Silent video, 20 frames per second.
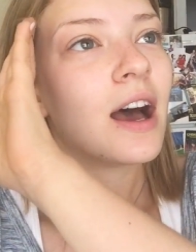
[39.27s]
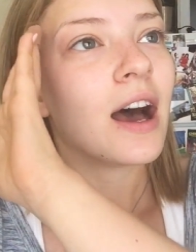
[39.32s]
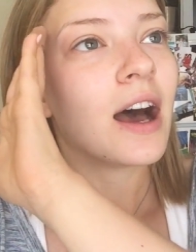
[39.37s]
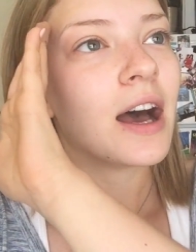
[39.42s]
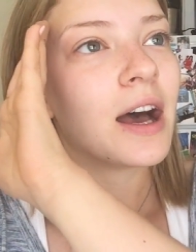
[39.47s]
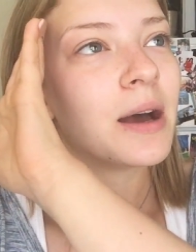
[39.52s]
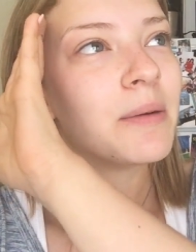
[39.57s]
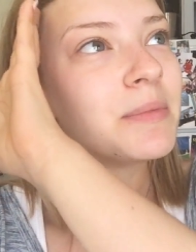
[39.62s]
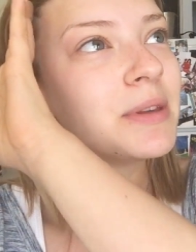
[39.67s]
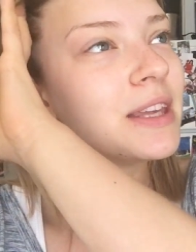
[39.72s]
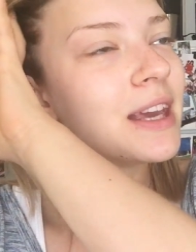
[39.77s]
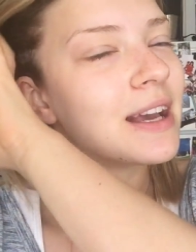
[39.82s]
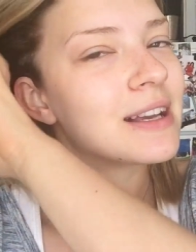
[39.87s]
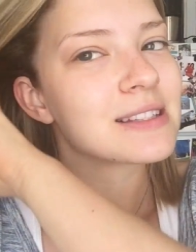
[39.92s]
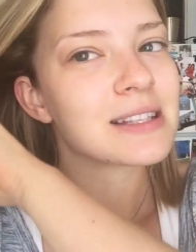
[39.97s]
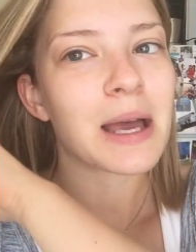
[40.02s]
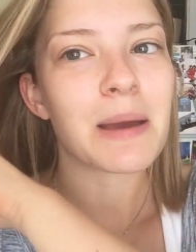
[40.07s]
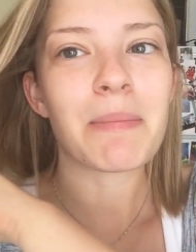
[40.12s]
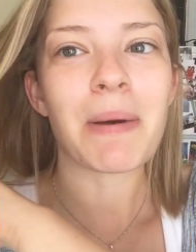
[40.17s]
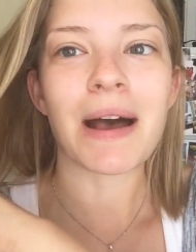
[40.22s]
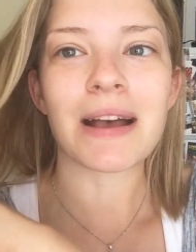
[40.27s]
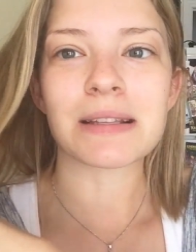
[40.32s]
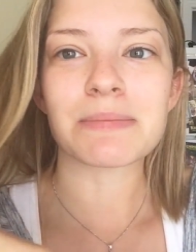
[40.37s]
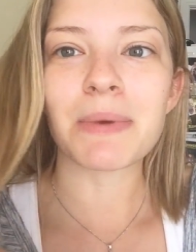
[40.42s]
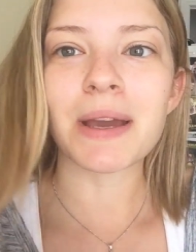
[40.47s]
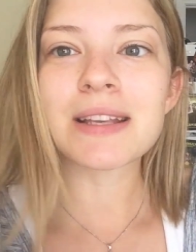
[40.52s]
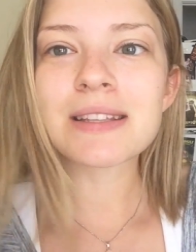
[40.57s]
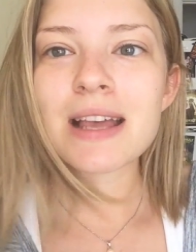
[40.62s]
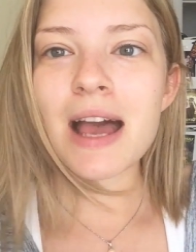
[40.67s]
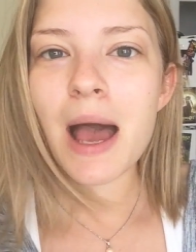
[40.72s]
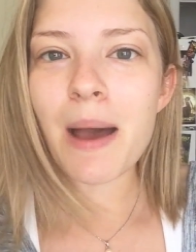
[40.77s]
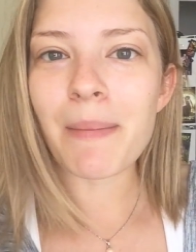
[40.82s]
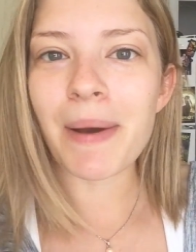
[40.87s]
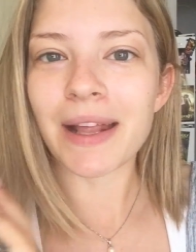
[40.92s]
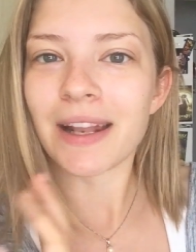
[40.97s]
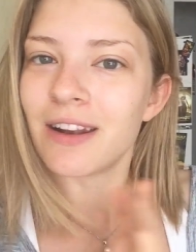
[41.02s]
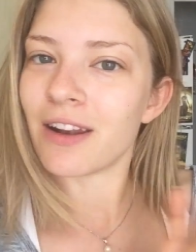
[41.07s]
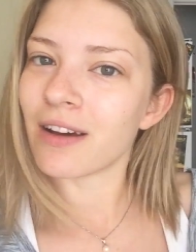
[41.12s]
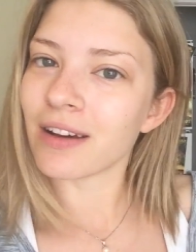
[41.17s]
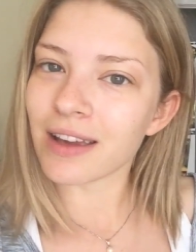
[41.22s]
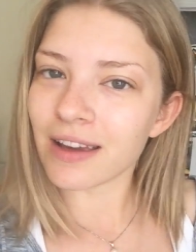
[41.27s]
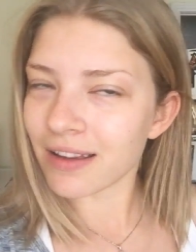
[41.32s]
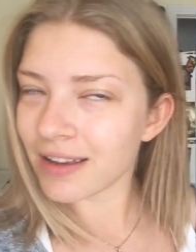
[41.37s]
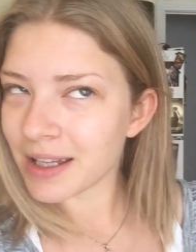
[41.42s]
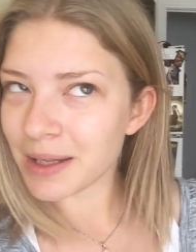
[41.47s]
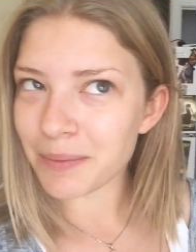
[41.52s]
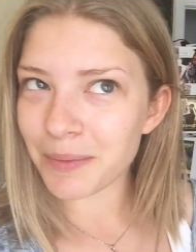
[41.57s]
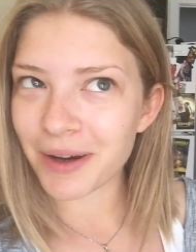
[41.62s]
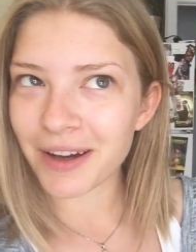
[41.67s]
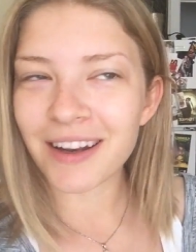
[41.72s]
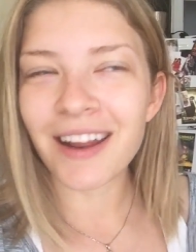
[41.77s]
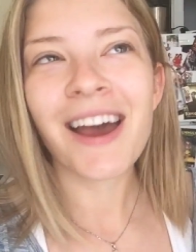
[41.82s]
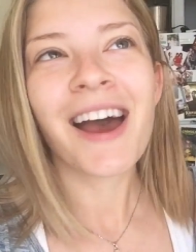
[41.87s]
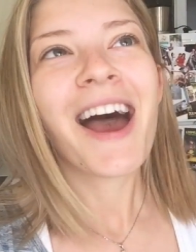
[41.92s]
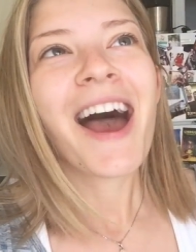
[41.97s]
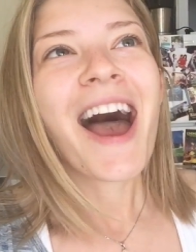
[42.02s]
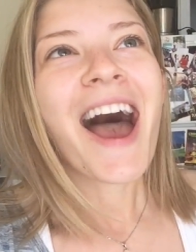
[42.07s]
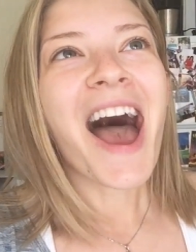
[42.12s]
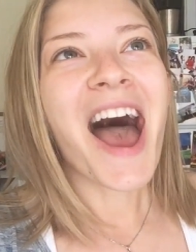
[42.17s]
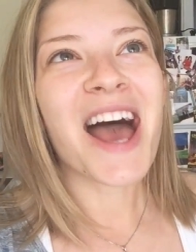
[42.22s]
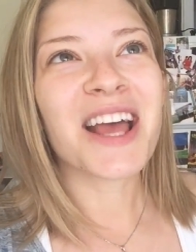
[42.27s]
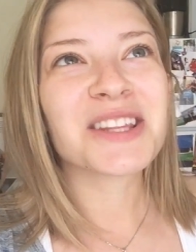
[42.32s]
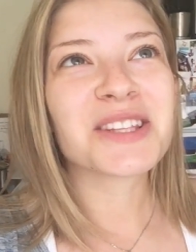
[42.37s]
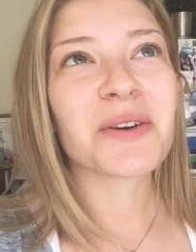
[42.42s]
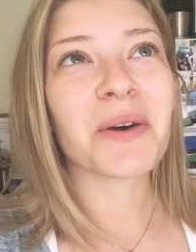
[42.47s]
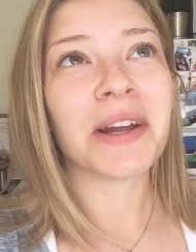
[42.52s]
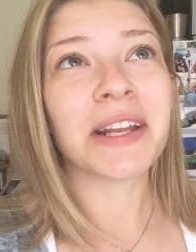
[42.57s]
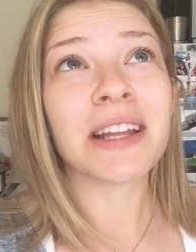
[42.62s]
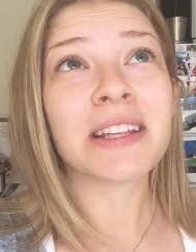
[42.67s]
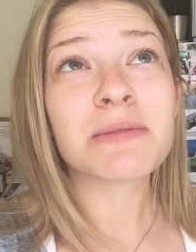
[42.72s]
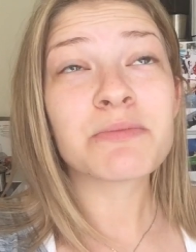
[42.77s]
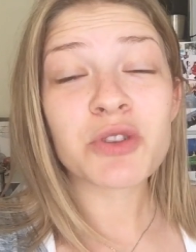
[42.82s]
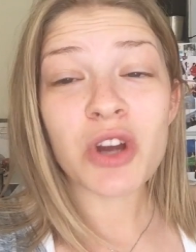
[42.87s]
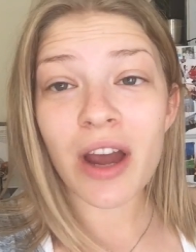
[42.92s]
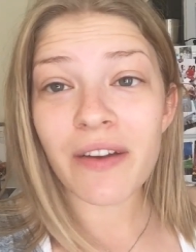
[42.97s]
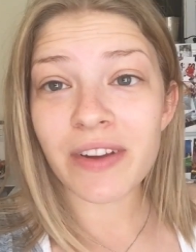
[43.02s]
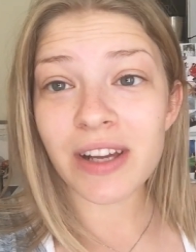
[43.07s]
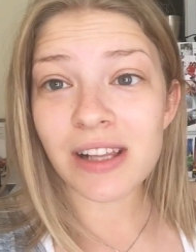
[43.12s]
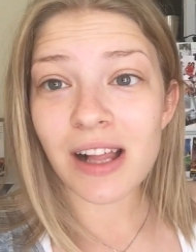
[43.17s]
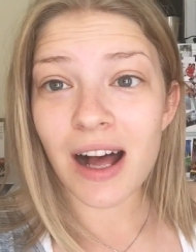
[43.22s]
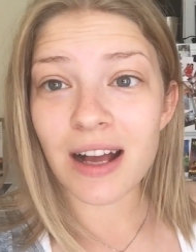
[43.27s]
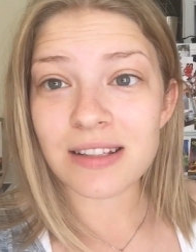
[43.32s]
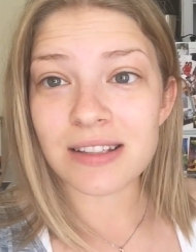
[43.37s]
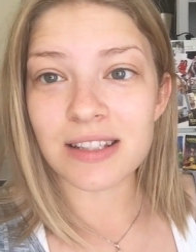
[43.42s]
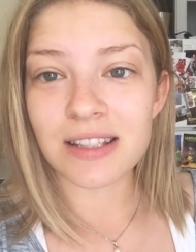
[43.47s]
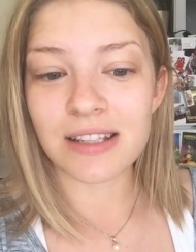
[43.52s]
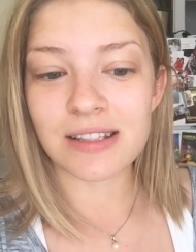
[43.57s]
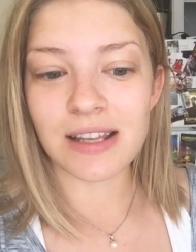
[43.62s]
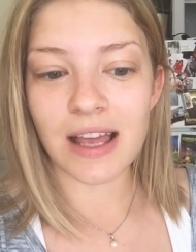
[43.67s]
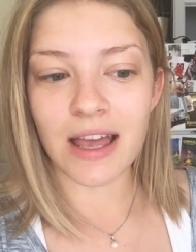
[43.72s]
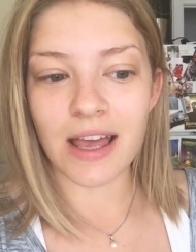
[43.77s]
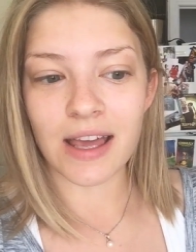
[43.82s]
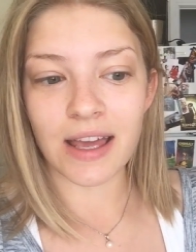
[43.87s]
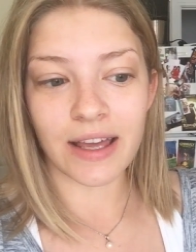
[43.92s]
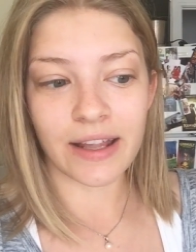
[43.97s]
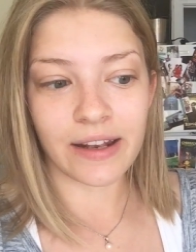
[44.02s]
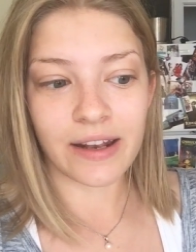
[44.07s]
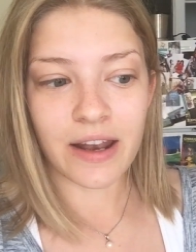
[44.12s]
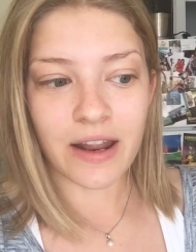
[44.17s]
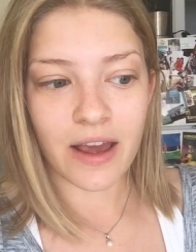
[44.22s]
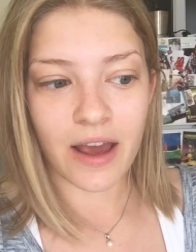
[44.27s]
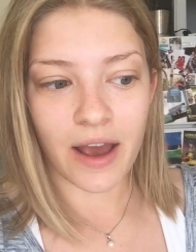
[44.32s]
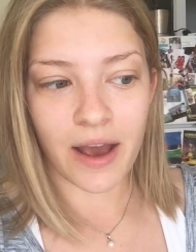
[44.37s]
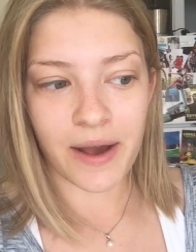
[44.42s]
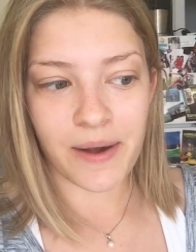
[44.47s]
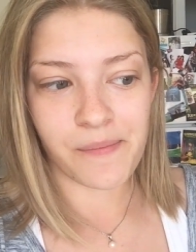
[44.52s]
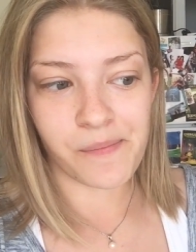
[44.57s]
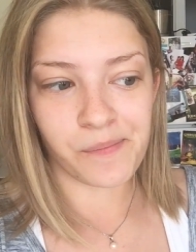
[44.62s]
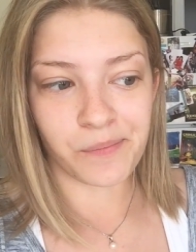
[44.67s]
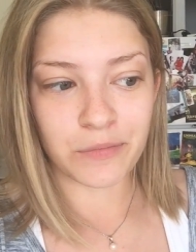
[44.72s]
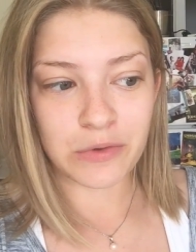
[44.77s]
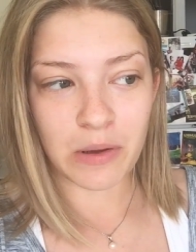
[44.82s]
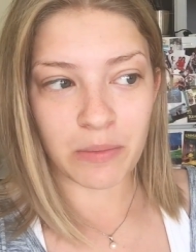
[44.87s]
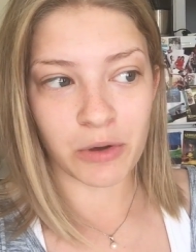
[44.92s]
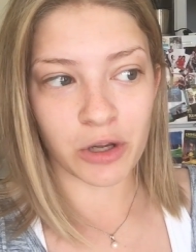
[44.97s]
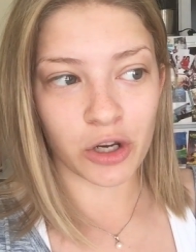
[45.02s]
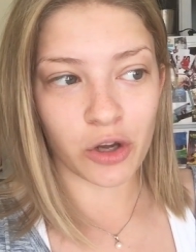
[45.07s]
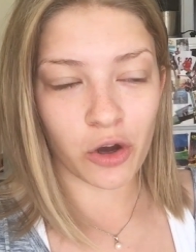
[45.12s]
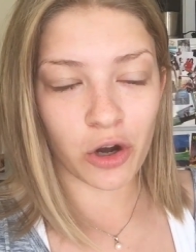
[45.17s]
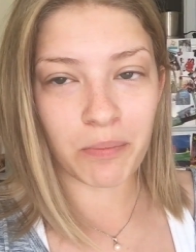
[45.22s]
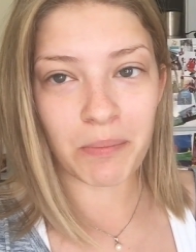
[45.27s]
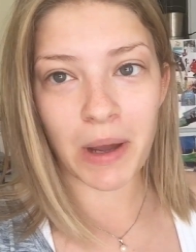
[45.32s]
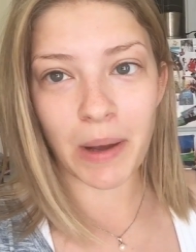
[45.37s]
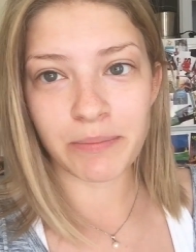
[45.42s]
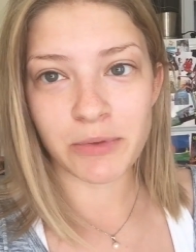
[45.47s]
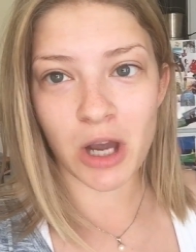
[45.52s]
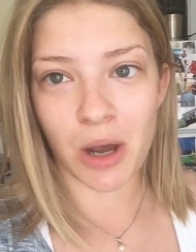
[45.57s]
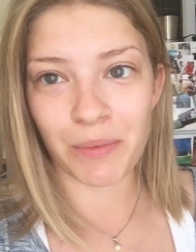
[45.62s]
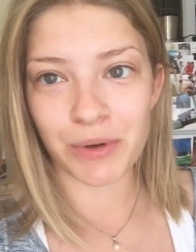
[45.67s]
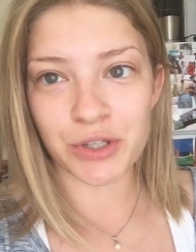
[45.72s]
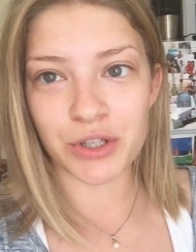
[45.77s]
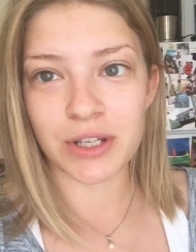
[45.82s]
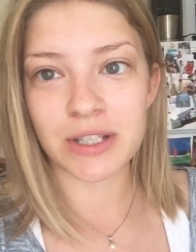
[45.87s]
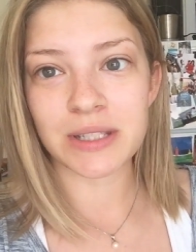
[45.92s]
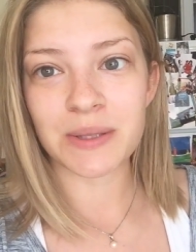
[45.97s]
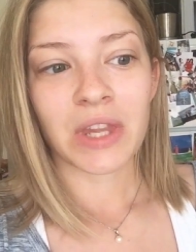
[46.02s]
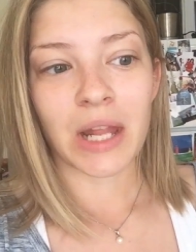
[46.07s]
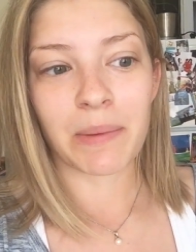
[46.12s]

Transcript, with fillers: Um, yes, I passed my exam. I did not kill anyone. And so I need some driving glasses and um, so I'm going to go to my optometrist.